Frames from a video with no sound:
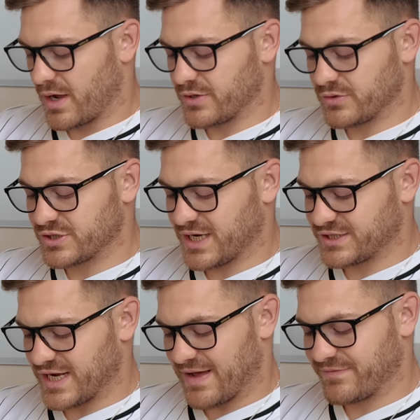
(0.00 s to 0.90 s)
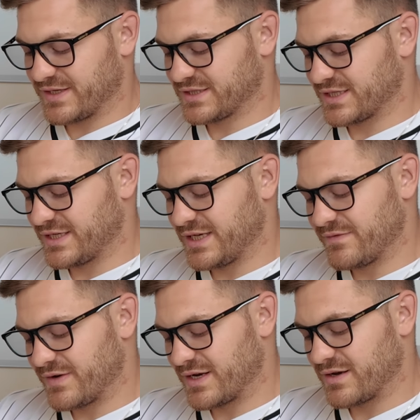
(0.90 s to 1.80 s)
I usually actually have this in the
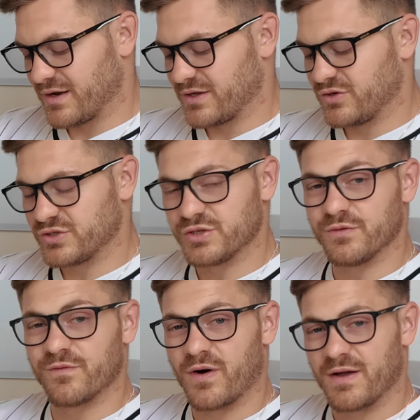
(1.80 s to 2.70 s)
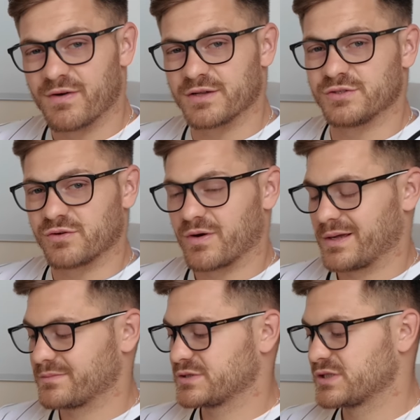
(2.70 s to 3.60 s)
evening, and I usually do 500
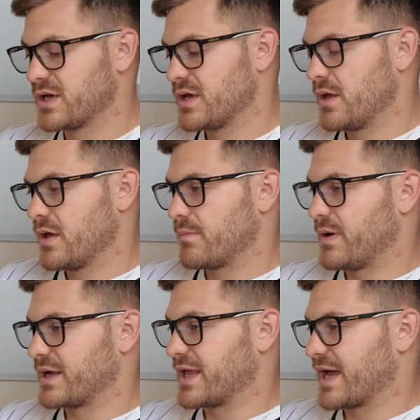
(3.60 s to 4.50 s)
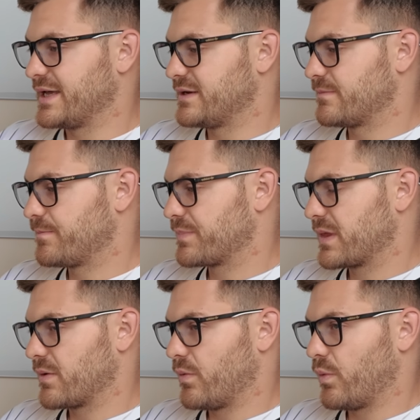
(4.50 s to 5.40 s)
grams. But again,
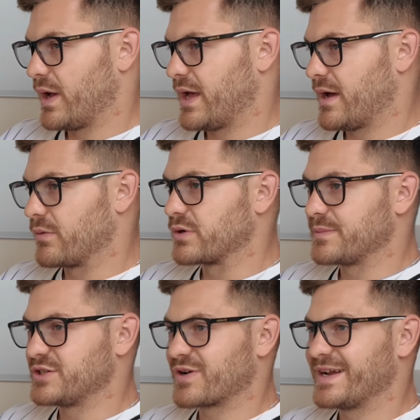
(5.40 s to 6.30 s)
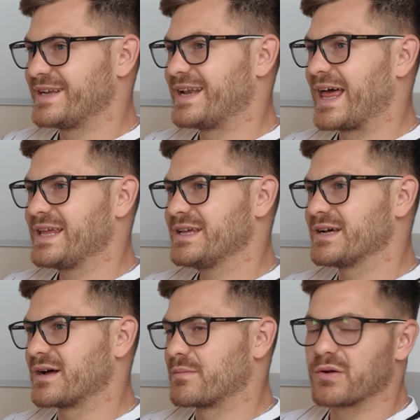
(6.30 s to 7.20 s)
where I'm going to be training late,
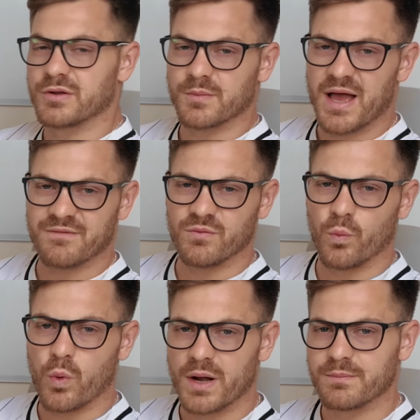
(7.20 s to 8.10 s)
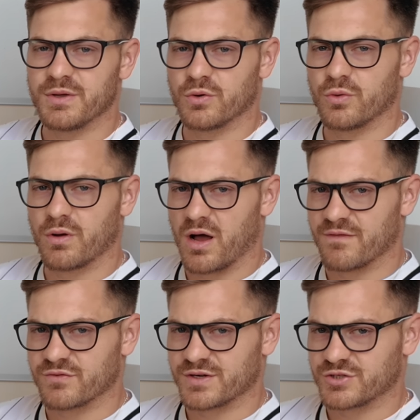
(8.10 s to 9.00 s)
I'm only going to be having 1 meal
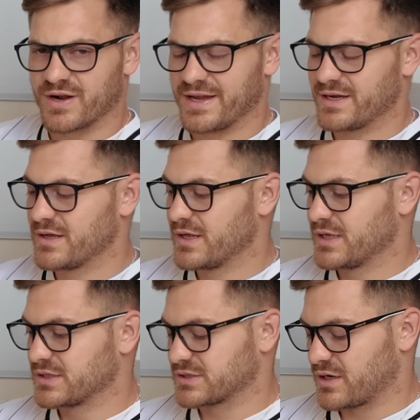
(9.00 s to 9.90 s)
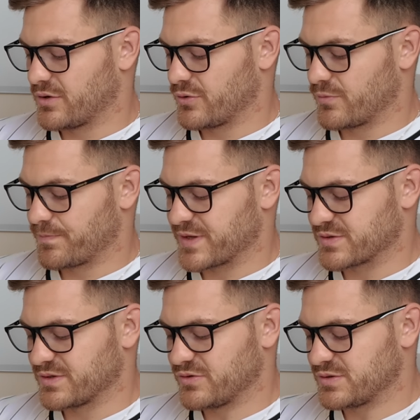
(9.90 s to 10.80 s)
after I train. So this
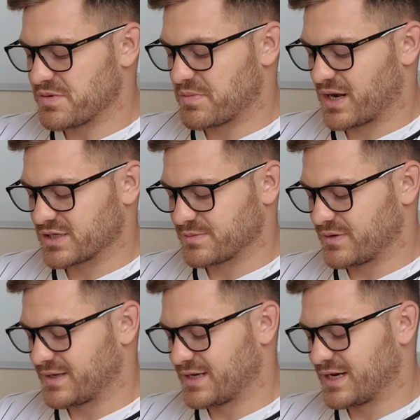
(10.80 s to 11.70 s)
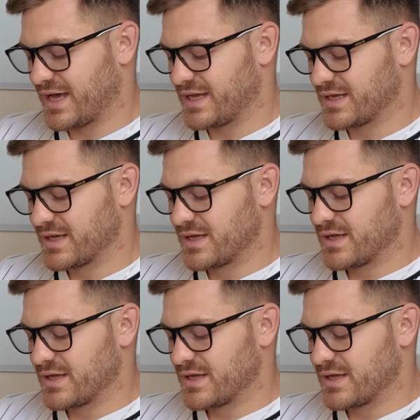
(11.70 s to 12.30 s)
would usually be my last meal of the day.